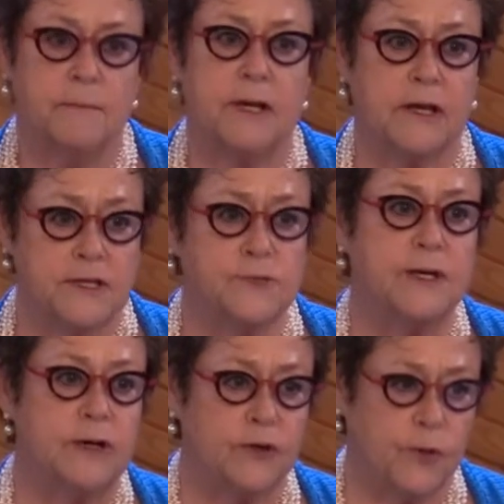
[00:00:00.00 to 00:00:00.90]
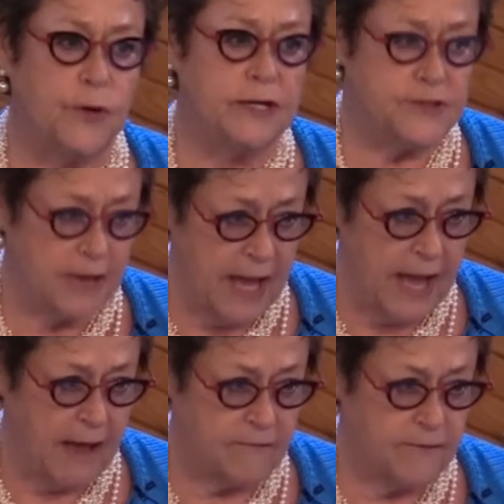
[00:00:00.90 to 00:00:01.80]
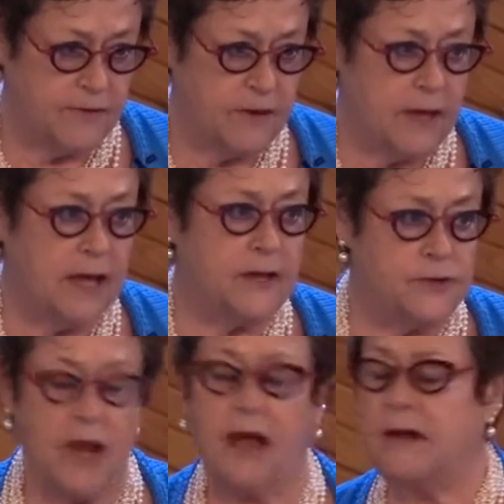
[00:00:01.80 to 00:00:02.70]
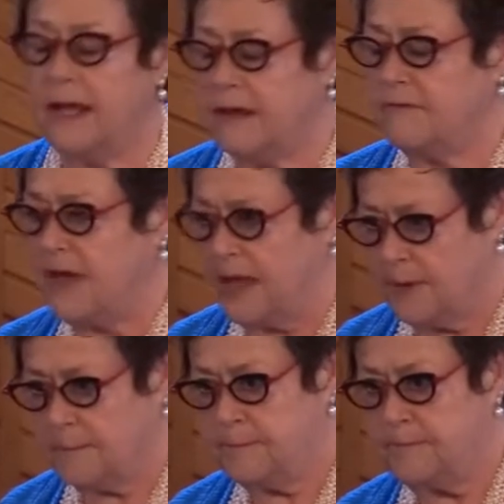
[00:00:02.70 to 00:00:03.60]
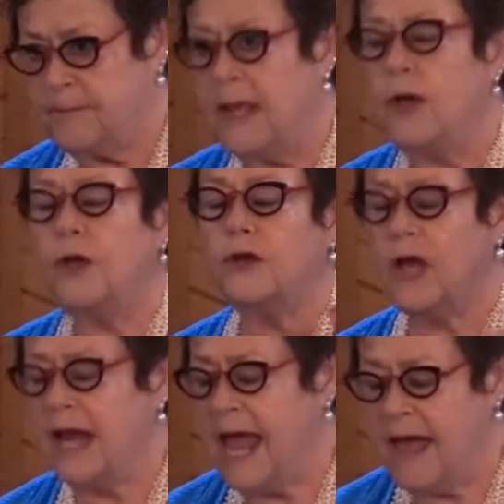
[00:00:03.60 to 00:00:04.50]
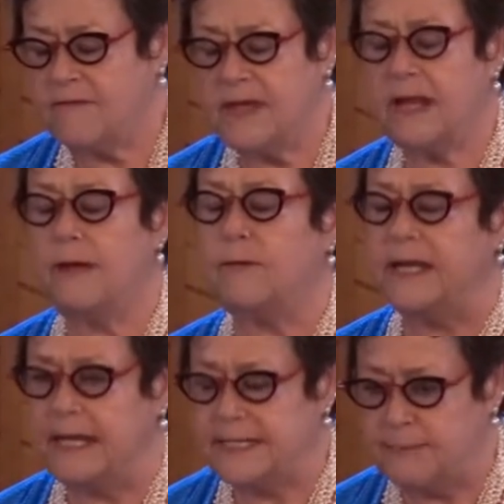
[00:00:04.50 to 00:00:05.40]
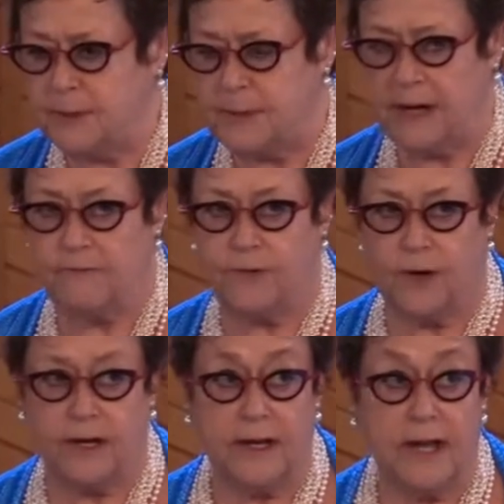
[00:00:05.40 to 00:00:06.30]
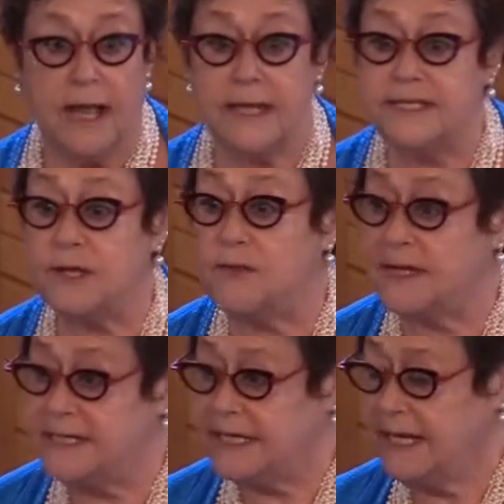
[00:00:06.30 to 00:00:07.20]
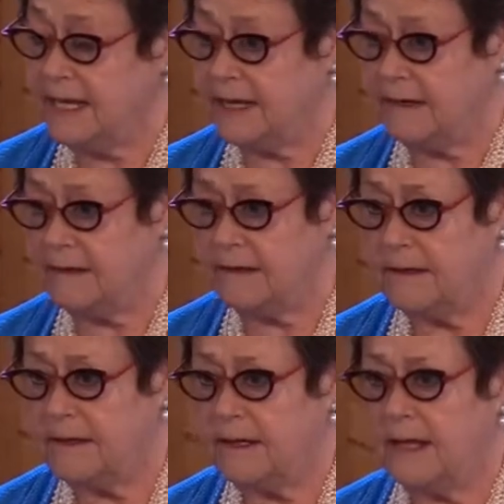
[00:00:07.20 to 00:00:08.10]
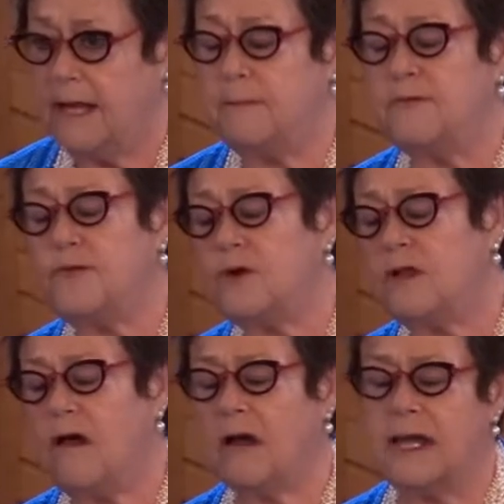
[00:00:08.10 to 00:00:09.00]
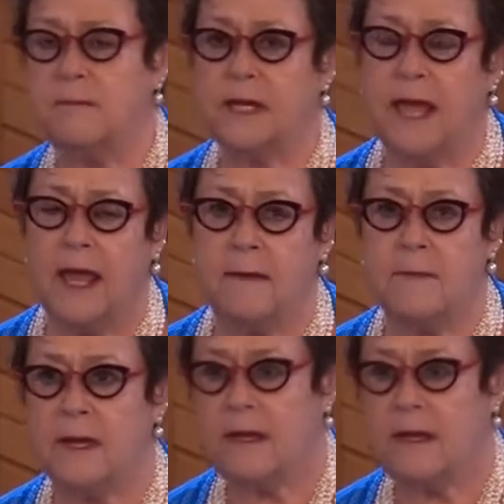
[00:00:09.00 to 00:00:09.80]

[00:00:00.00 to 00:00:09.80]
because we are going to have a drought and a famine. You're going to have it, and we need to prepare for it. And so they did. And before long, he became